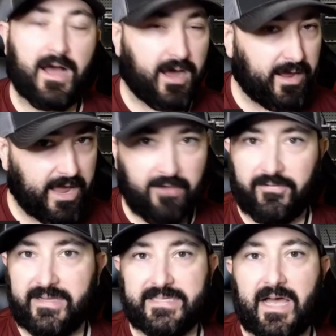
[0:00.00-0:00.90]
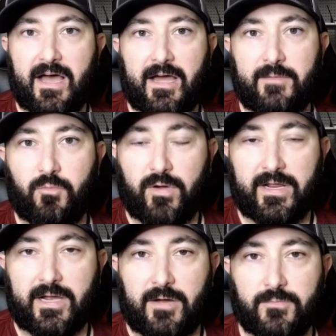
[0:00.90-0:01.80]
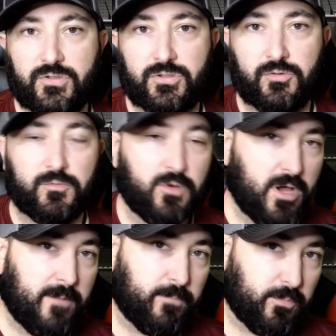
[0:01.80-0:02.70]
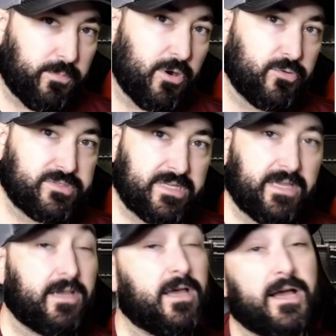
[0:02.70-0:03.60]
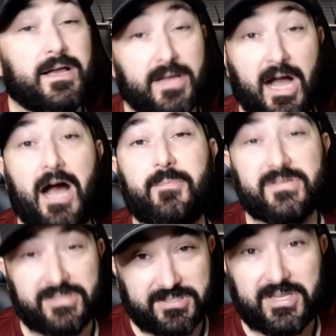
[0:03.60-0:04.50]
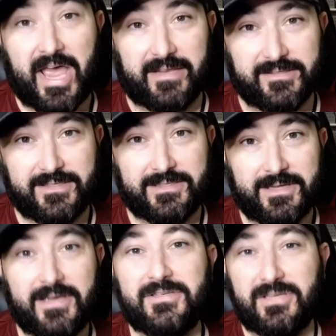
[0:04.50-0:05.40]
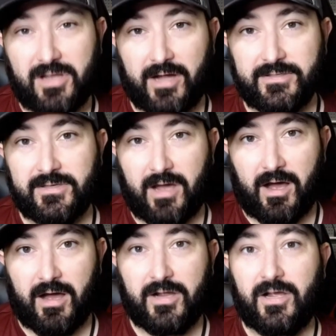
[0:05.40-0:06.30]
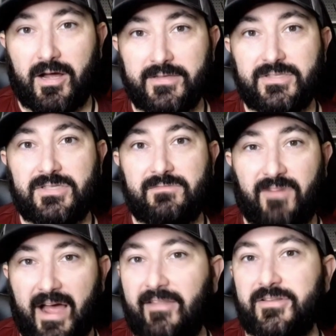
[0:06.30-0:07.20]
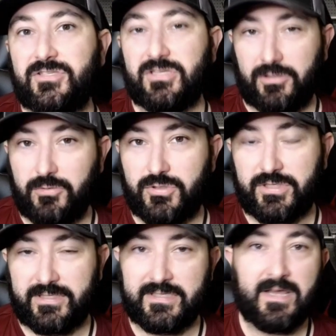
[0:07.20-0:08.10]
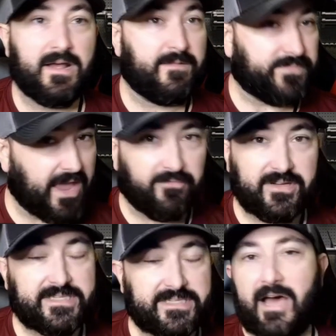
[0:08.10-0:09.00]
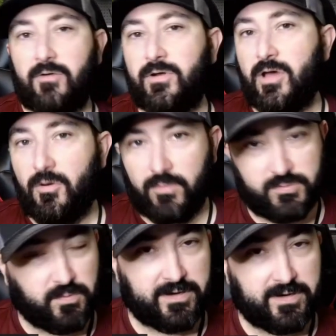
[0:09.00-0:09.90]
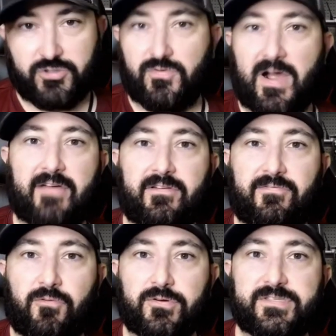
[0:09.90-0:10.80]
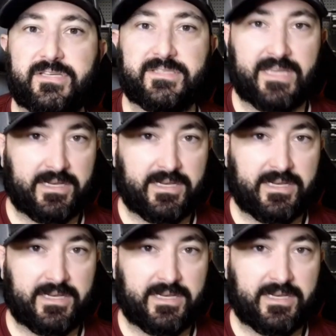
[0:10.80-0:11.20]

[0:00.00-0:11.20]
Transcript: every time when it comes to proposing common sense guns violence solutions. Every Town was one of the driving forces in